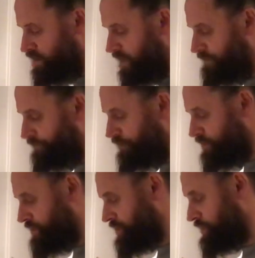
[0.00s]
dried
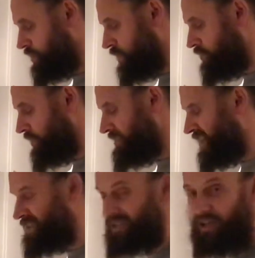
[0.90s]
fruit or you've got
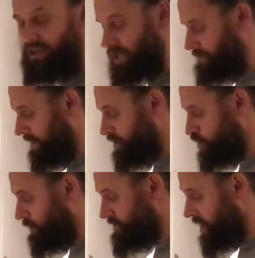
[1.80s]
nuts that need to be
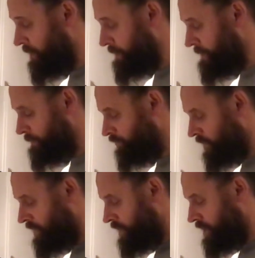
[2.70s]
chopped up,
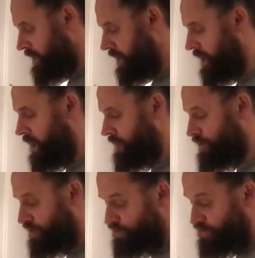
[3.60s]

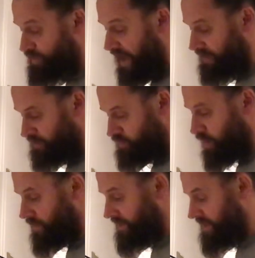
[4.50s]
you can do that
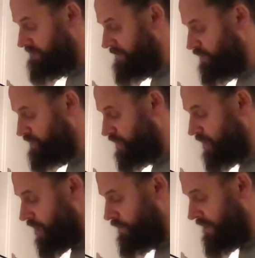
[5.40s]
while this is melting on
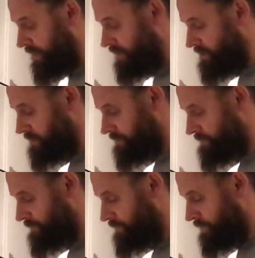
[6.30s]
a low heat.
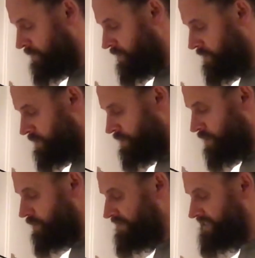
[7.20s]

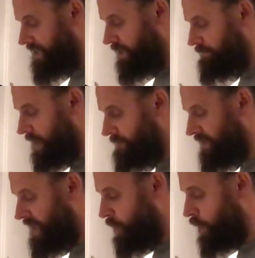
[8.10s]
Obviously,
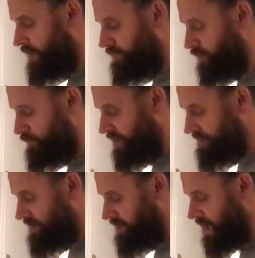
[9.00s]
maybe get one of your
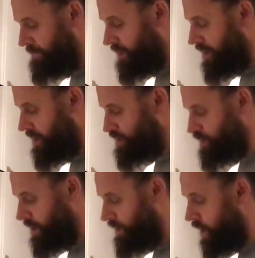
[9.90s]
friends to keep
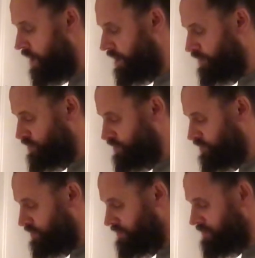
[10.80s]
an eye on
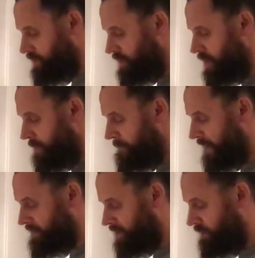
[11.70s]
your
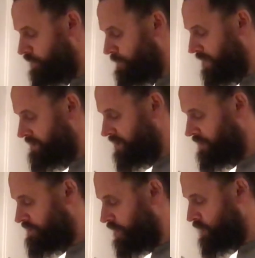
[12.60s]
melting of your butter.
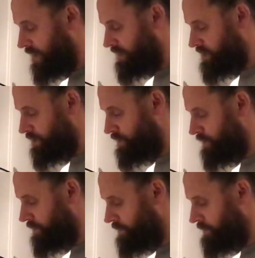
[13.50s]
You don't want it to